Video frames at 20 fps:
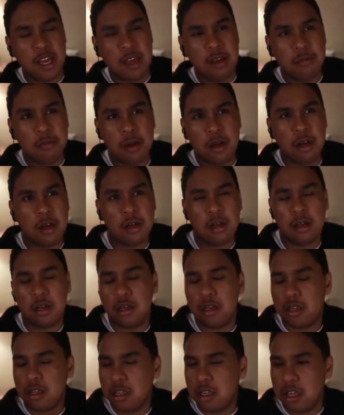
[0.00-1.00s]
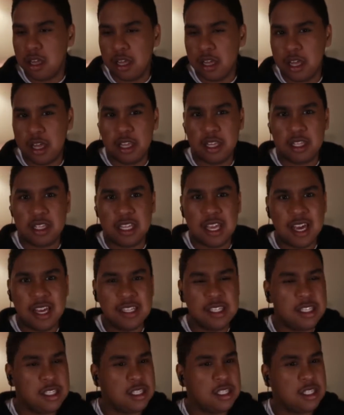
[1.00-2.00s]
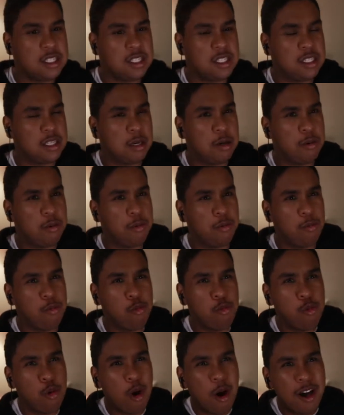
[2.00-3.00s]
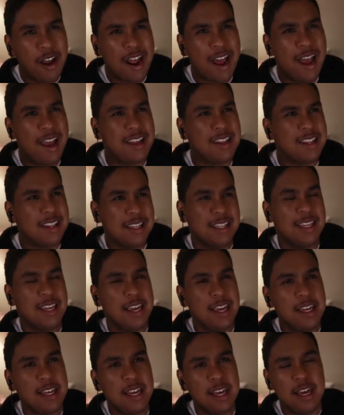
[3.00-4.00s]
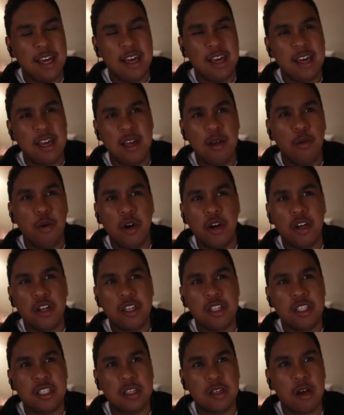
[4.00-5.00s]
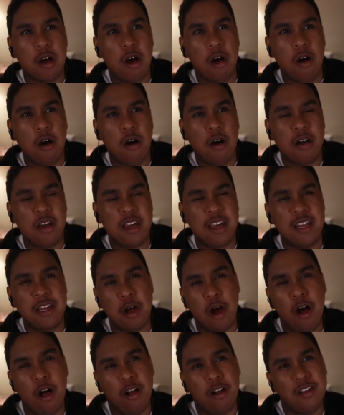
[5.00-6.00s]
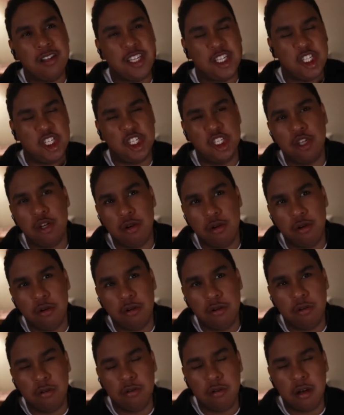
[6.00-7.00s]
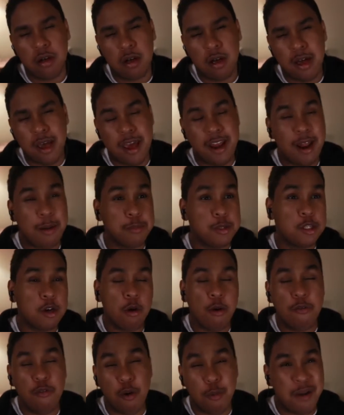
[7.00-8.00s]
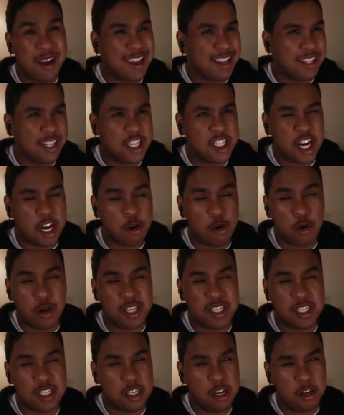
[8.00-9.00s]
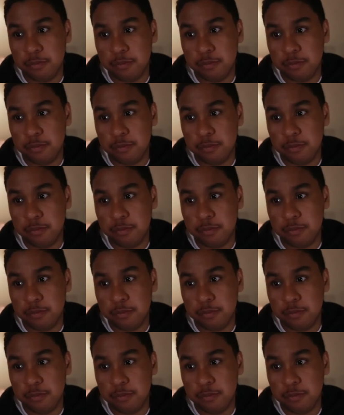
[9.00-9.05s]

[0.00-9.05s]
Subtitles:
but that's what I think he was in all this show. And I'm sorry for my English. I know it sucks.